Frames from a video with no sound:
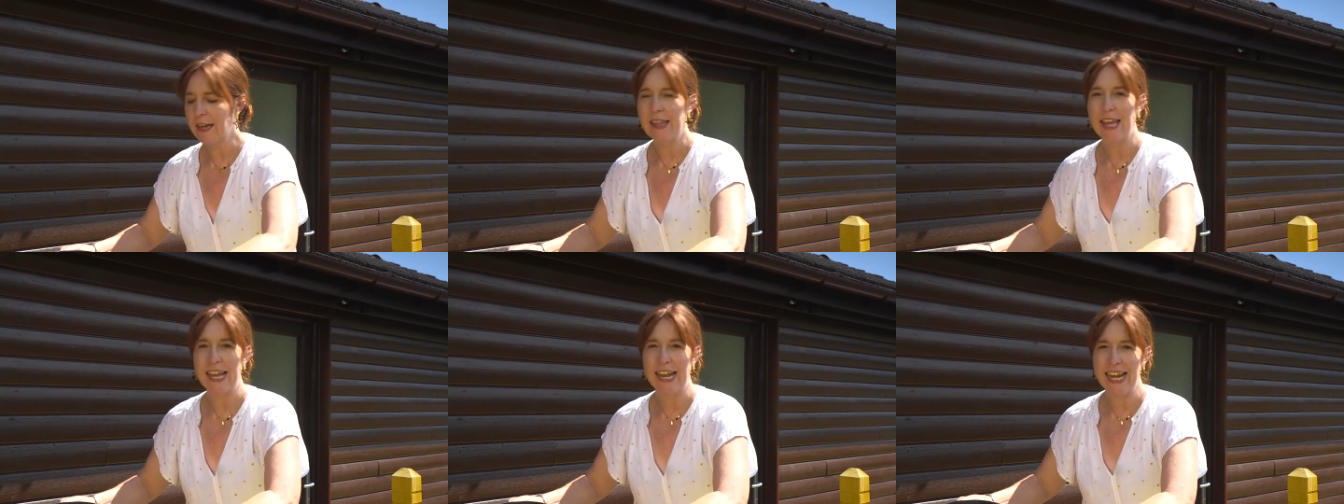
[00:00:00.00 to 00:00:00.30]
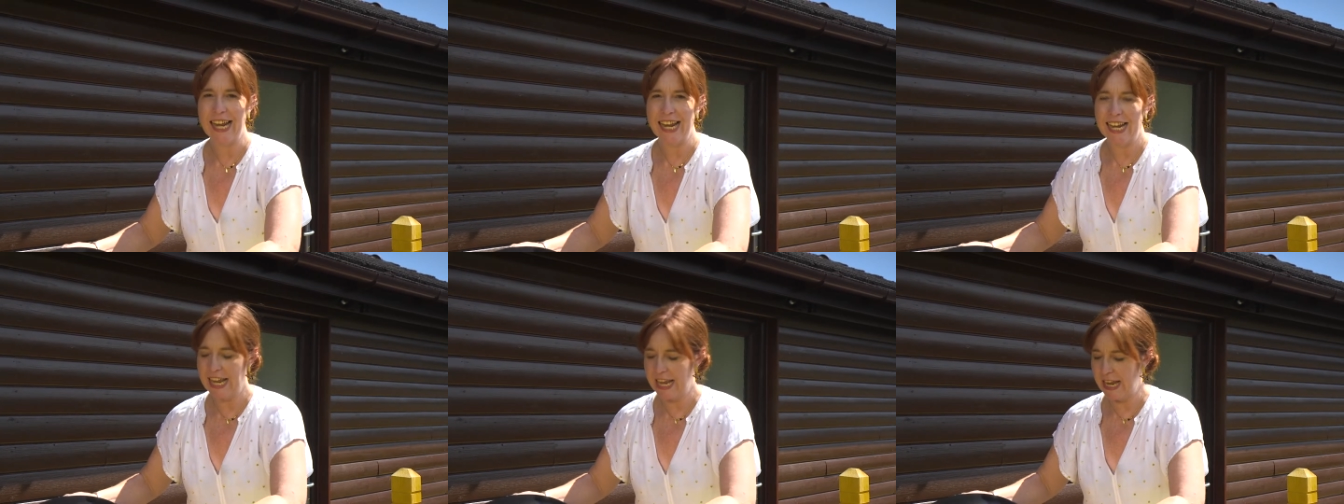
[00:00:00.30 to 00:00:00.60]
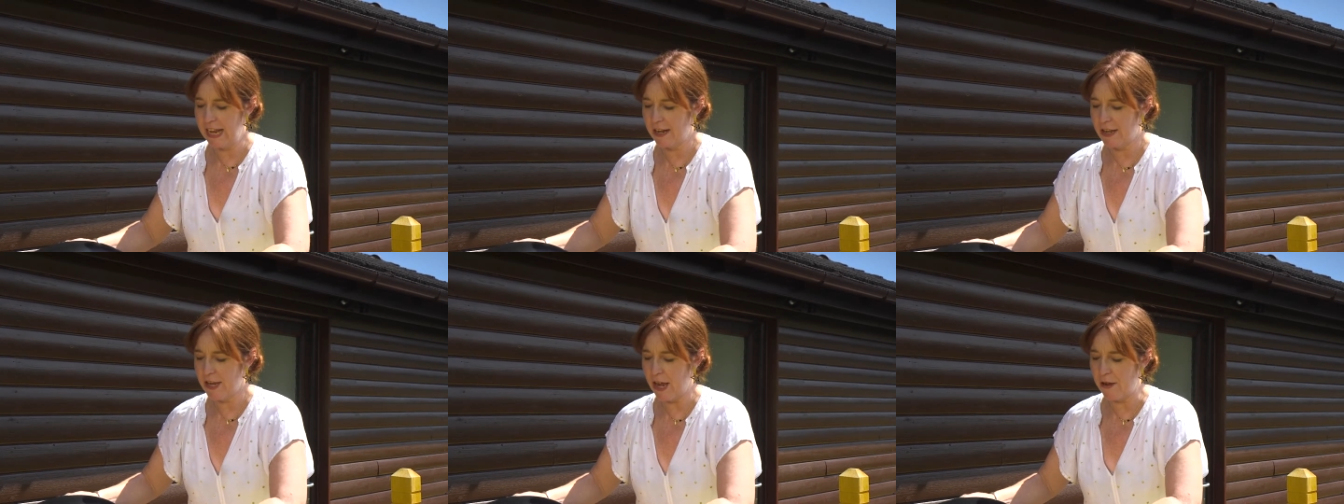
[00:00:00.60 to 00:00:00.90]
they clearly
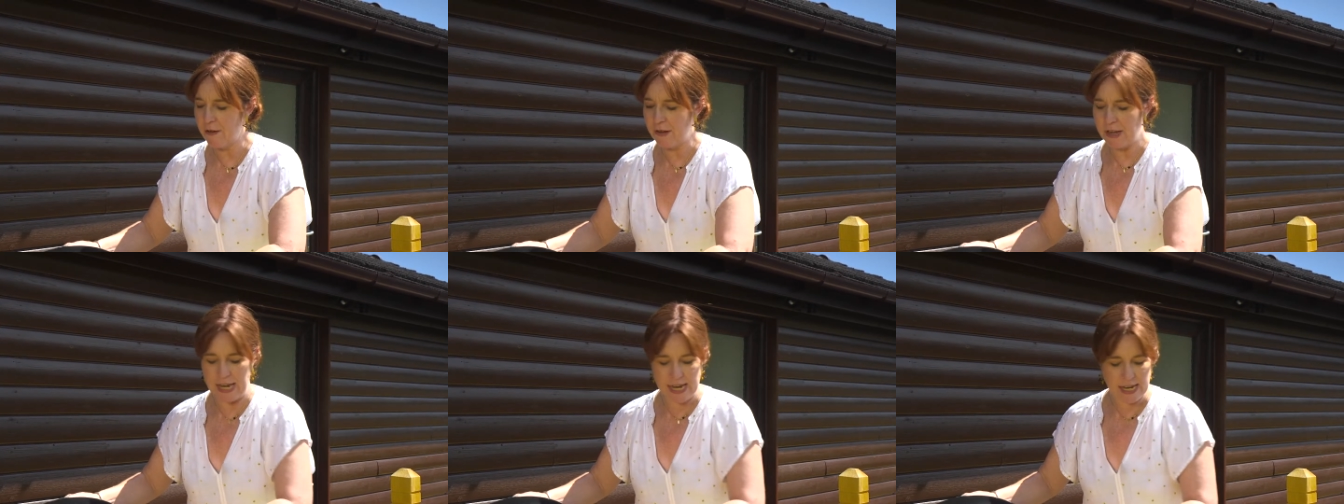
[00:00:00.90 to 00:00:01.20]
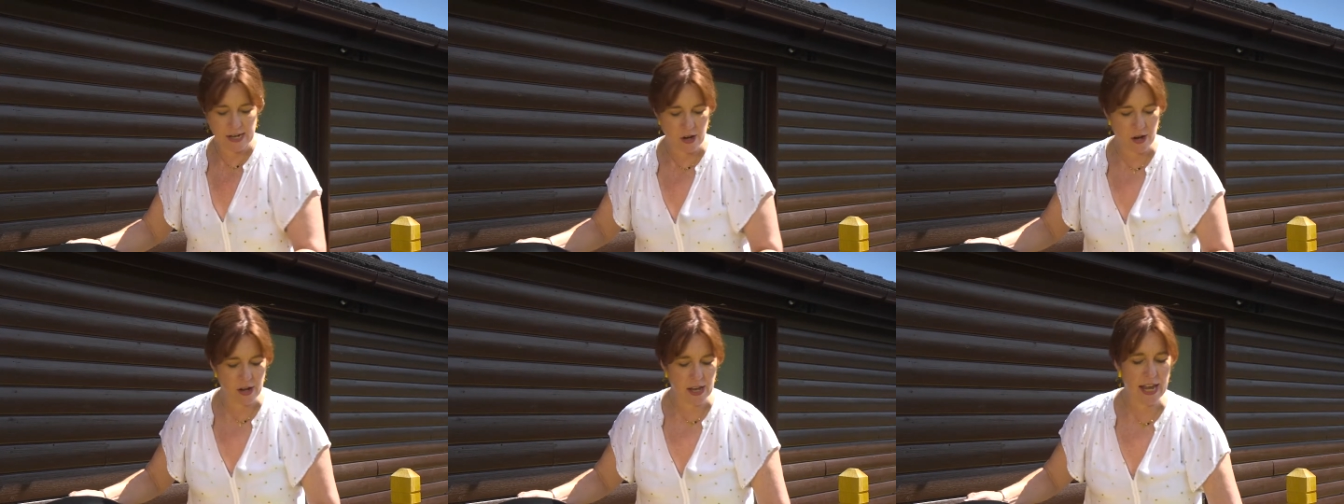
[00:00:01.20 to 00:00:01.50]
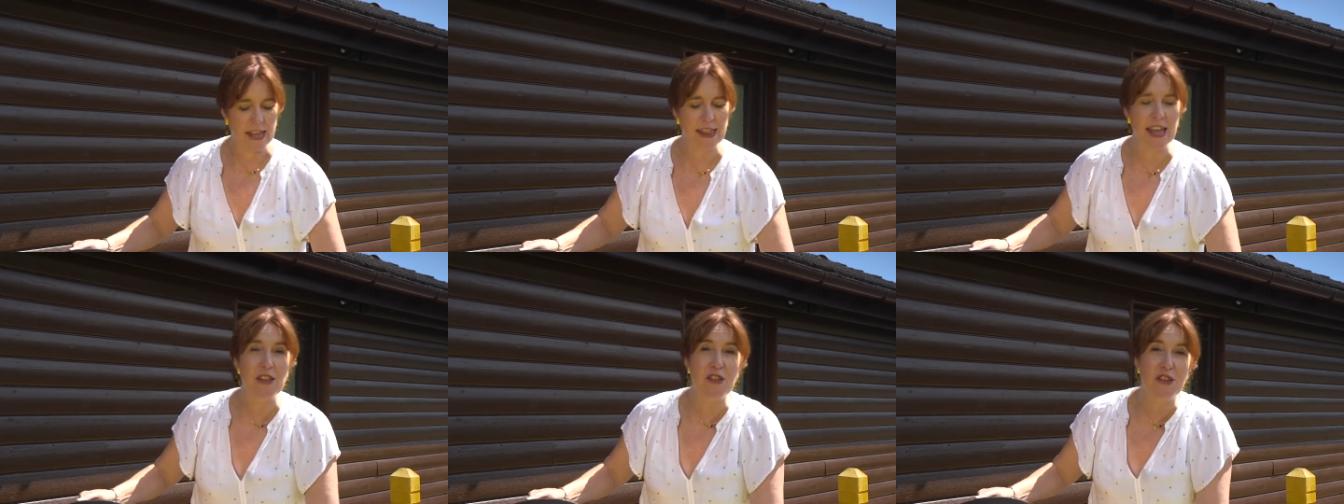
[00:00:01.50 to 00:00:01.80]
don't need
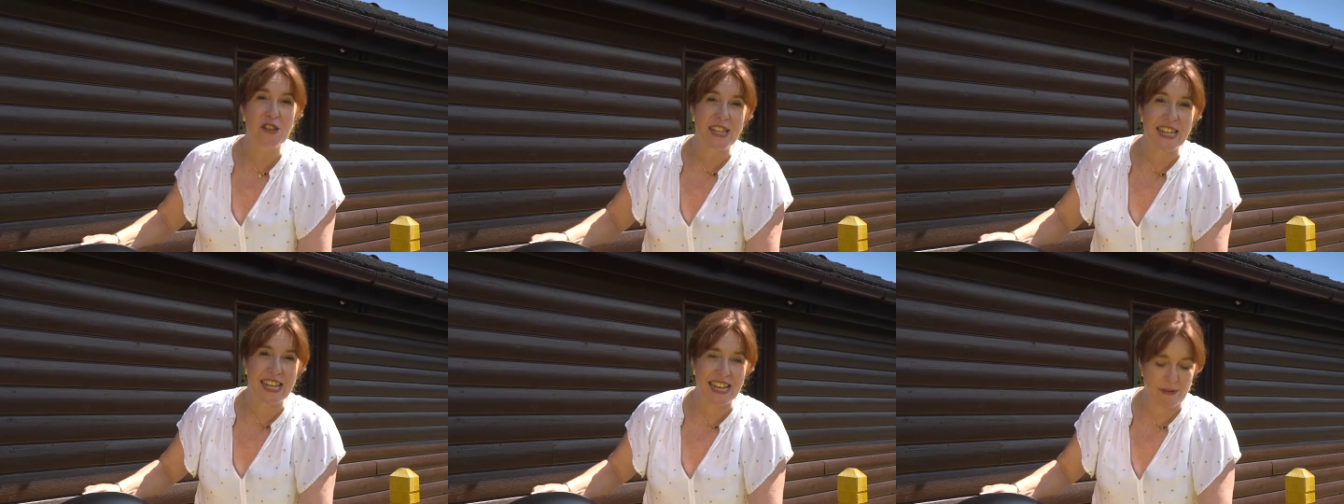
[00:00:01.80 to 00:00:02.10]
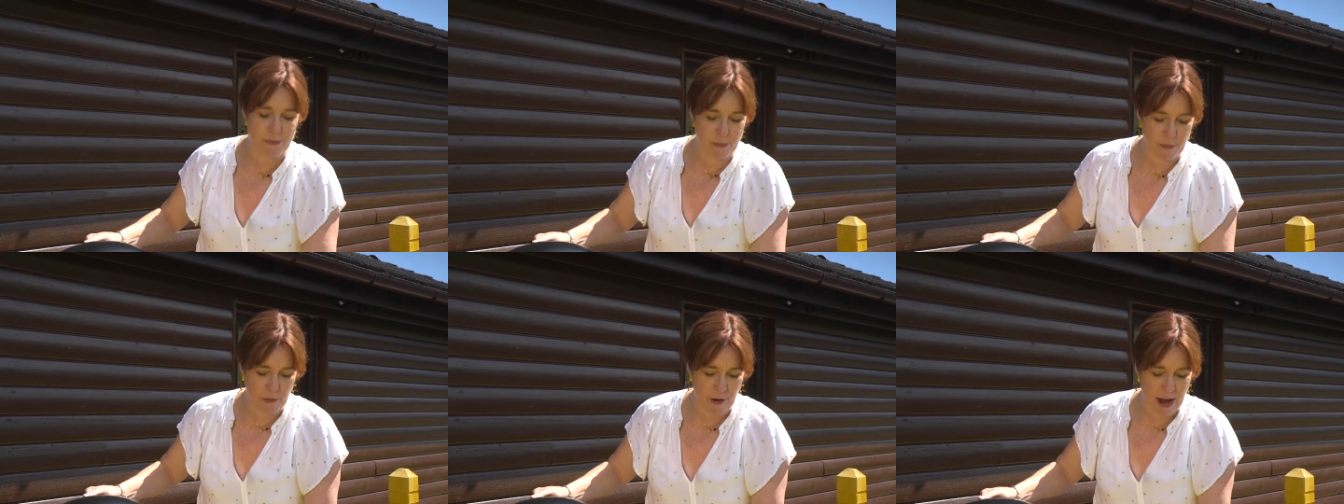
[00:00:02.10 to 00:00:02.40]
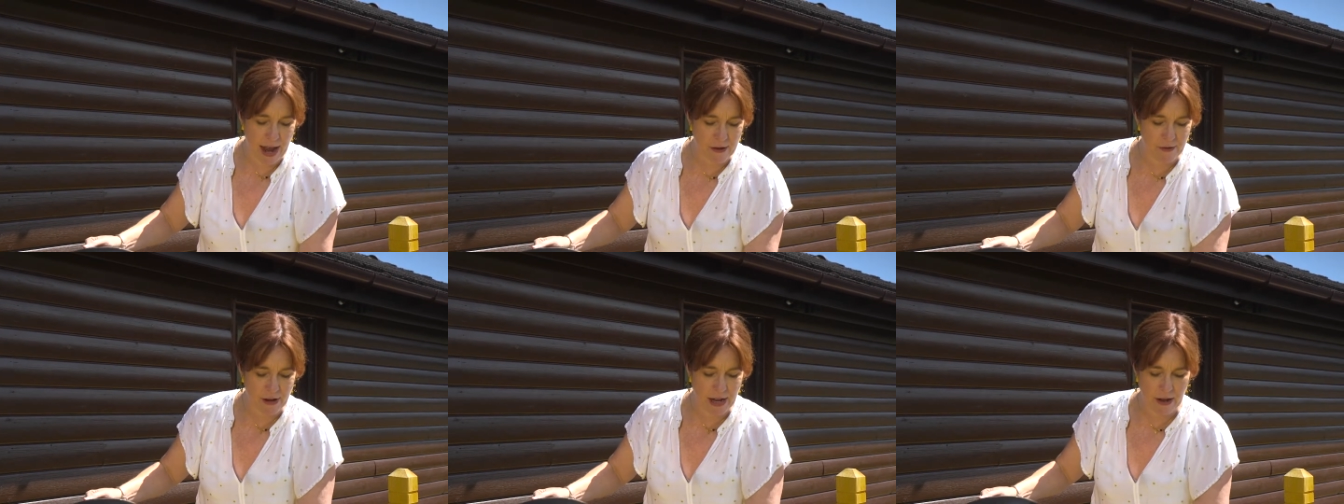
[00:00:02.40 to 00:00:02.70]
cooking, they just need
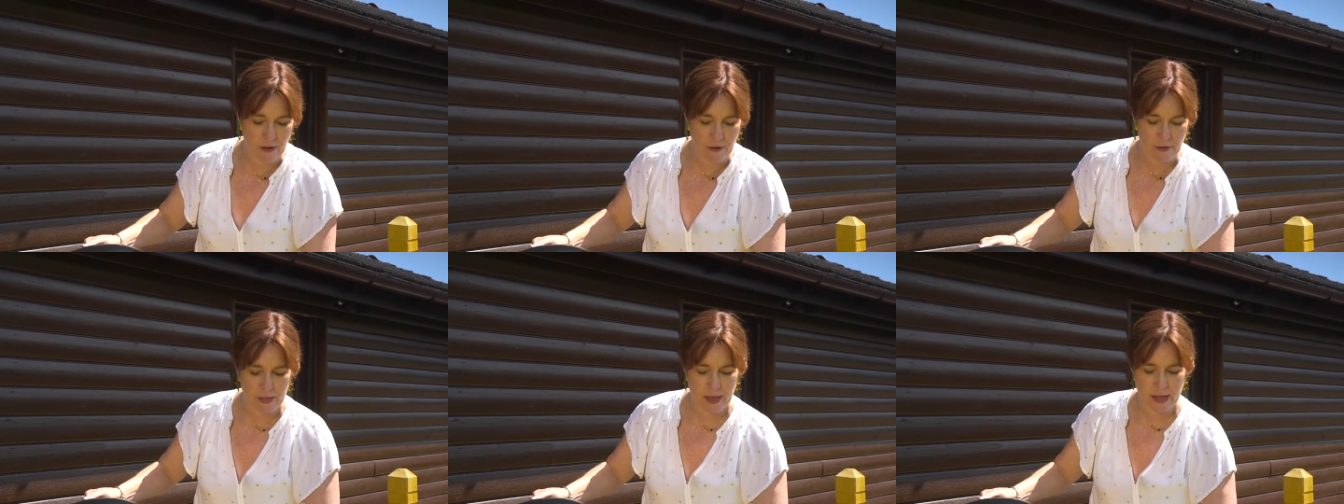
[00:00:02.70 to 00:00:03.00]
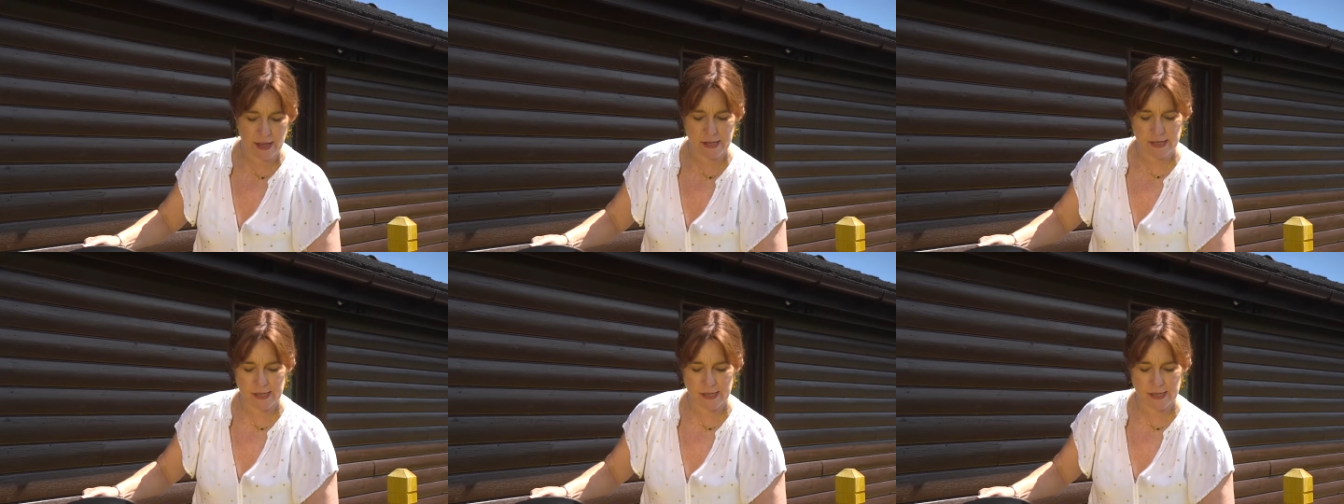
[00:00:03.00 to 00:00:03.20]
browning on this.